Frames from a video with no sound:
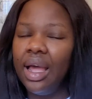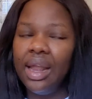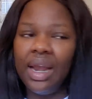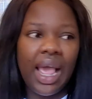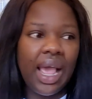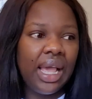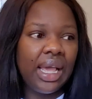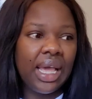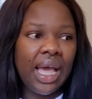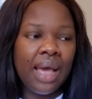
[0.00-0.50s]

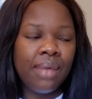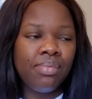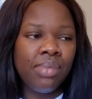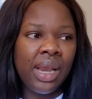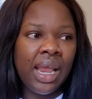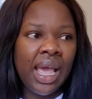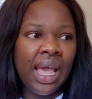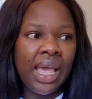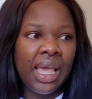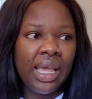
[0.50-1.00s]
like
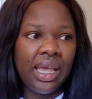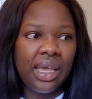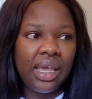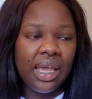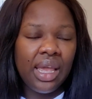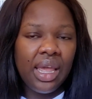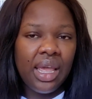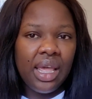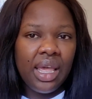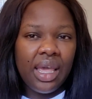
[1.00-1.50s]
i'm like
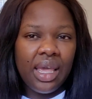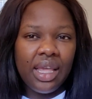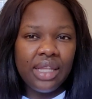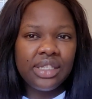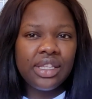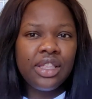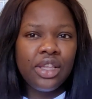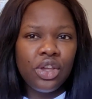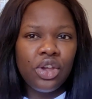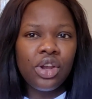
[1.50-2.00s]

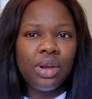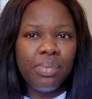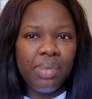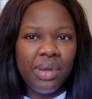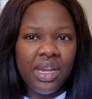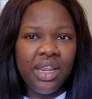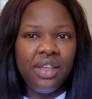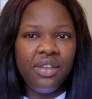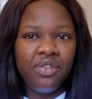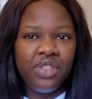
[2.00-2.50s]
it's either you're going to
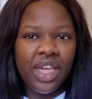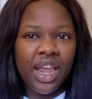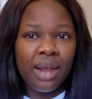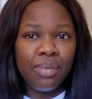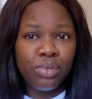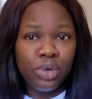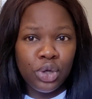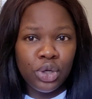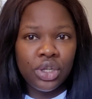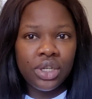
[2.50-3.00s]
believe that
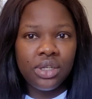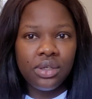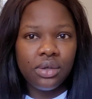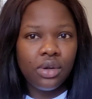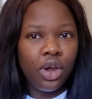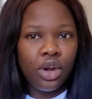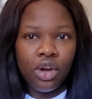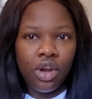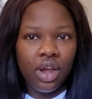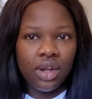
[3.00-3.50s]
i'm good
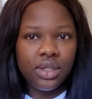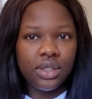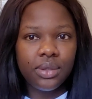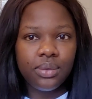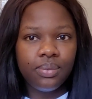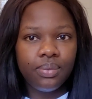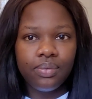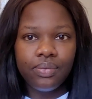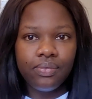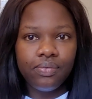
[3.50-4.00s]
or not
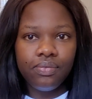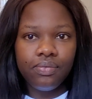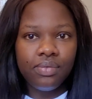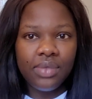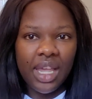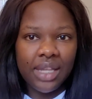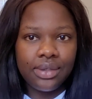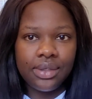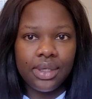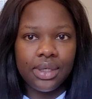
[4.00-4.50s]

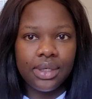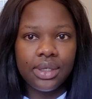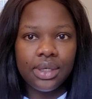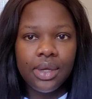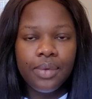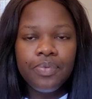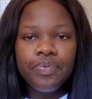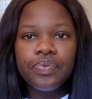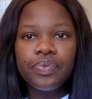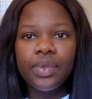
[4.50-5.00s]
that's it
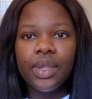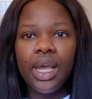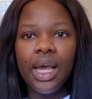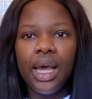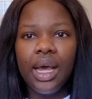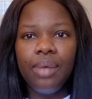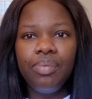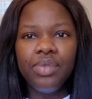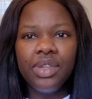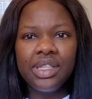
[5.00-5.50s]

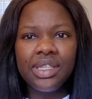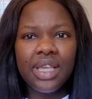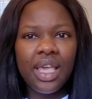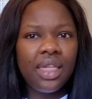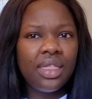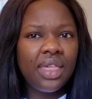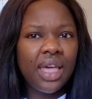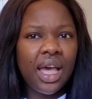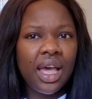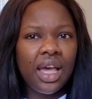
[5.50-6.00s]
um, it's
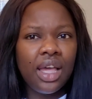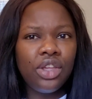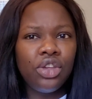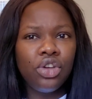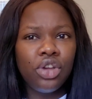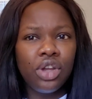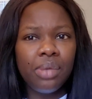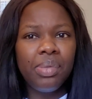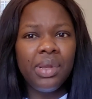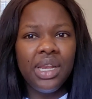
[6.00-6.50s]
either
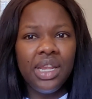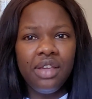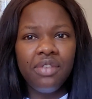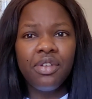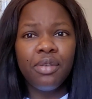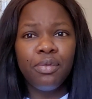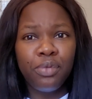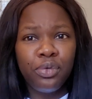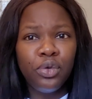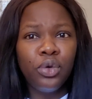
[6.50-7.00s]
you're going to
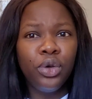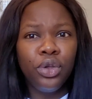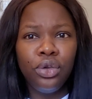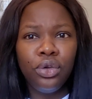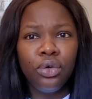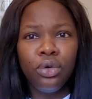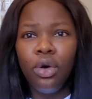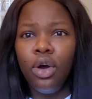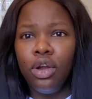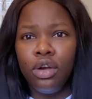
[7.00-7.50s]
believe i'm for
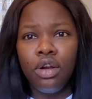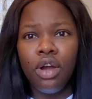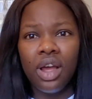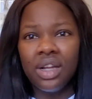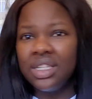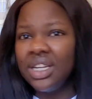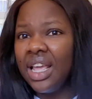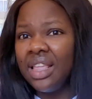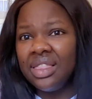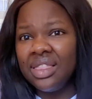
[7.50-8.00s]
you or
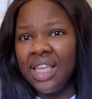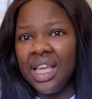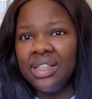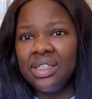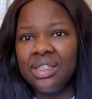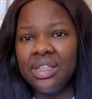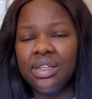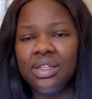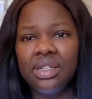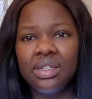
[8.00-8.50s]
not and
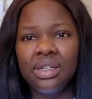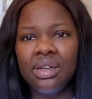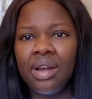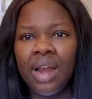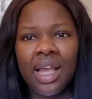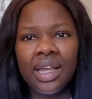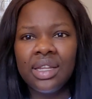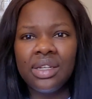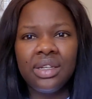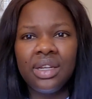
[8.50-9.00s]
that's it
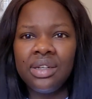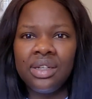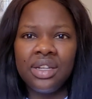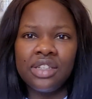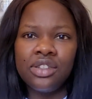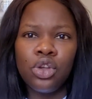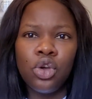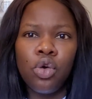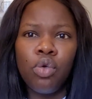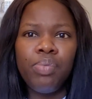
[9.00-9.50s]
like it, it
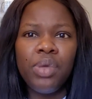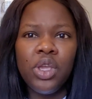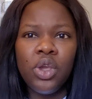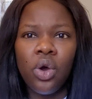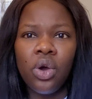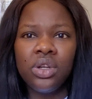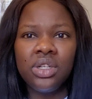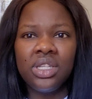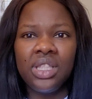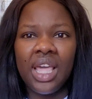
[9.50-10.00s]
doesn't go
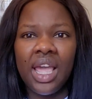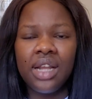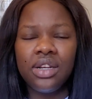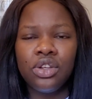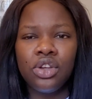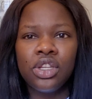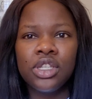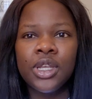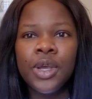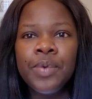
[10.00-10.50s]
beyond that
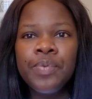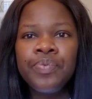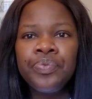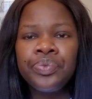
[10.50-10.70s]
because